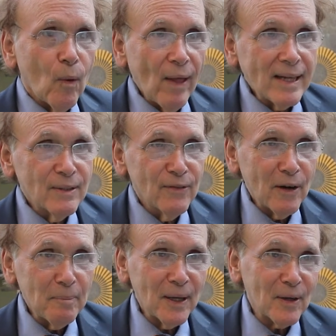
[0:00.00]
Well, that's a
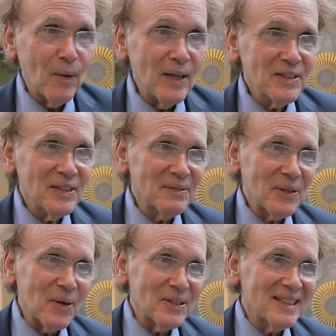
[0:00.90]
very big question, of
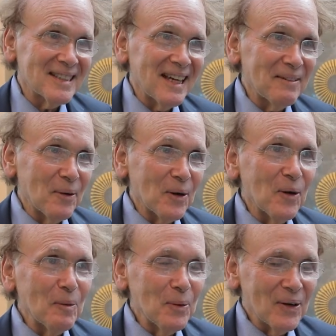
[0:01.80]
course, and I wrote a
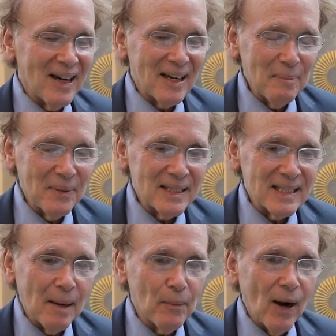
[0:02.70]
whole book on it. But to
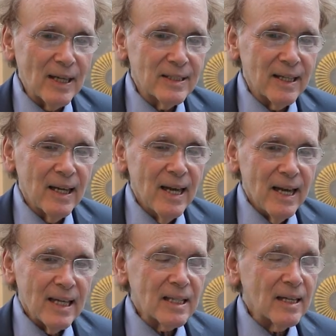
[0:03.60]
summarize it, it's the